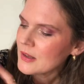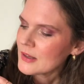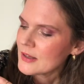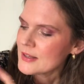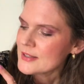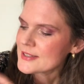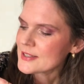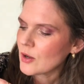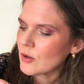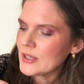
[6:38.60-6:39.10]

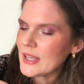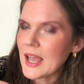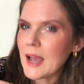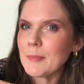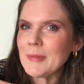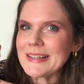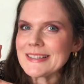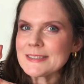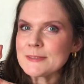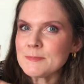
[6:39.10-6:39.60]
So yeah, I'm
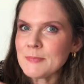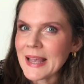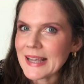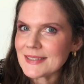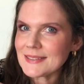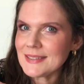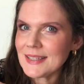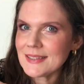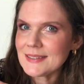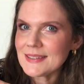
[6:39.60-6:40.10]

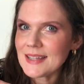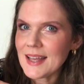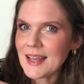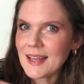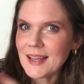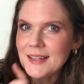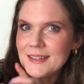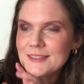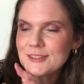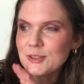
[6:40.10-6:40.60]
expecting
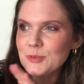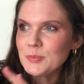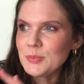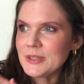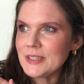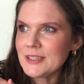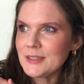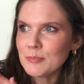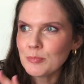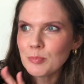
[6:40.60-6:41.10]
there to
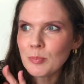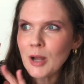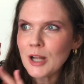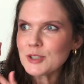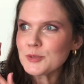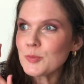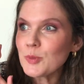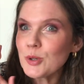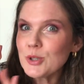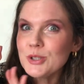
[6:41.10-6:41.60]
be
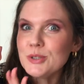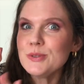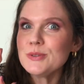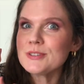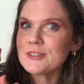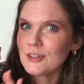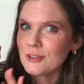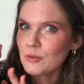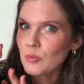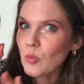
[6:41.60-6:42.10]
much more use
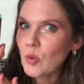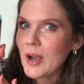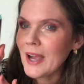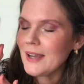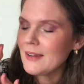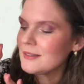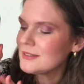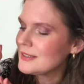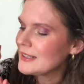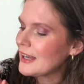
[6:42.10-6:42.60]
on
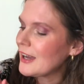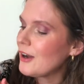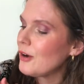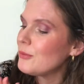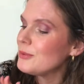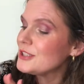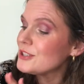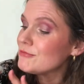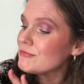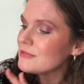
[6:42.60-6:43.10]
Wild now,
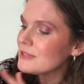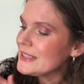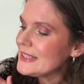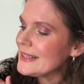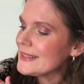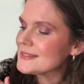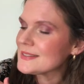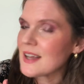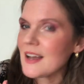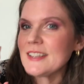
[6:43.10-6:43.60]
which really
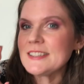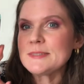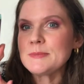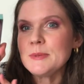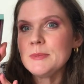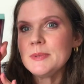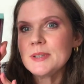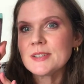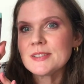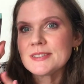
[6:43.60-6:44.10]
excites me
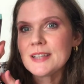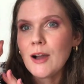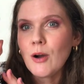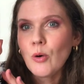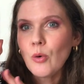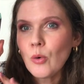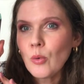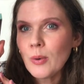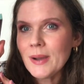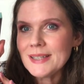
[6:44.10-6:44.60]
because I
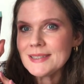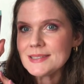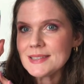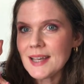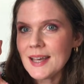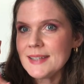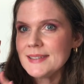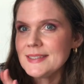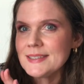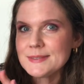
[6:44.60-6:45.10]
always
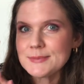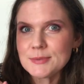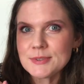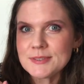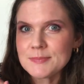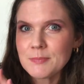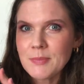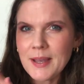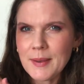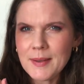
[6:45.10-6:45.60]
said this
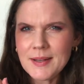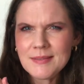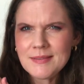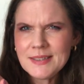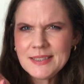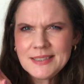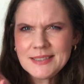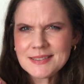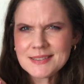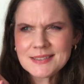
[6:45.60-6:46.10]
was my
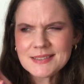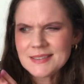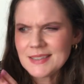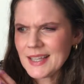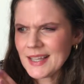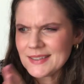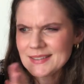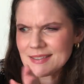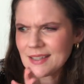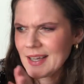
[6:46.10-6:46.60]
least
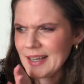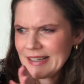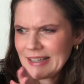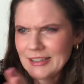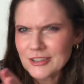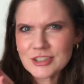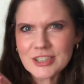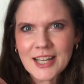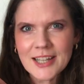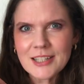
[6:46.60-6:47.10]
exciting
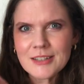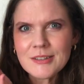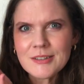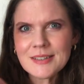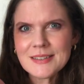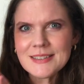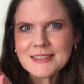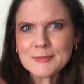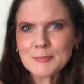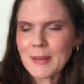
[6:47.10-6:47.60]
shadow
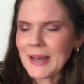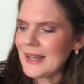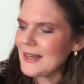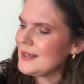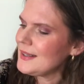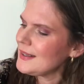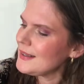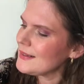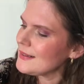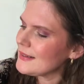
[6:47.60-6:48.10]
in this
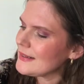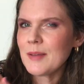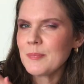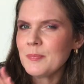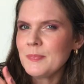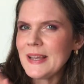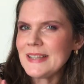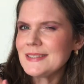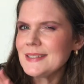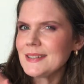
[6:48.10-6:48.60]
palette.
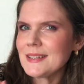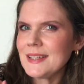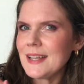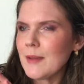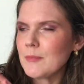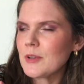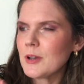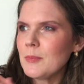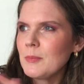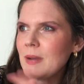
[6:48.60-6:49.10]
Basically, I'm
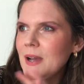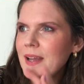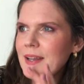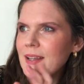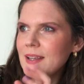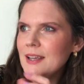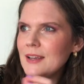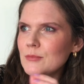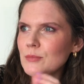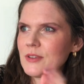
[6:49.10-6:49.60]

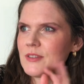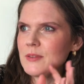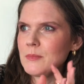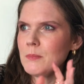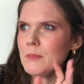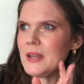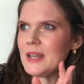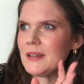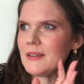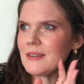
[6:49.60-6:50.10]
combining it with a
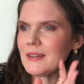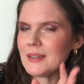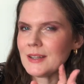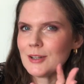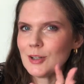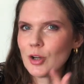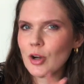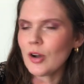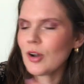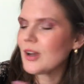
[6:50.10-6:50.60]
minty
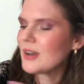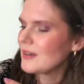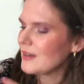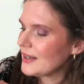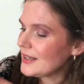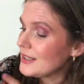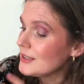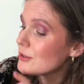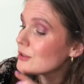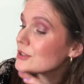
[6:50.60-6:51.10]
look, and
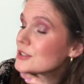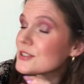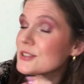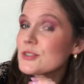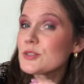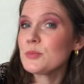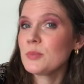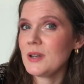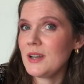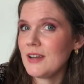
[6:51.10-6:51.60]
it looks
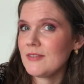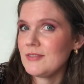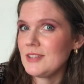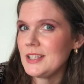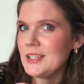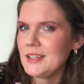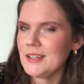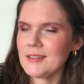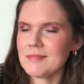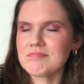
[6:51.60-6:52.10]
super
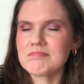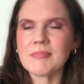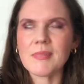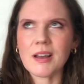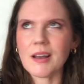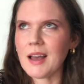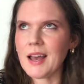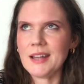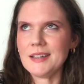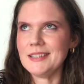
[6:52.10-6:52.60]
lovely,
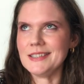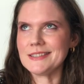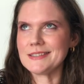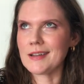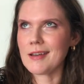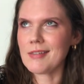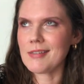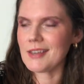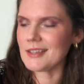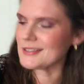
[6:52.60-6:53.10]
at least I
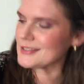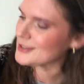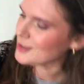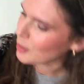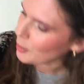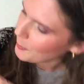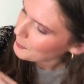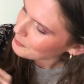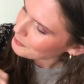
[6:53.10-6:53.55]
think so.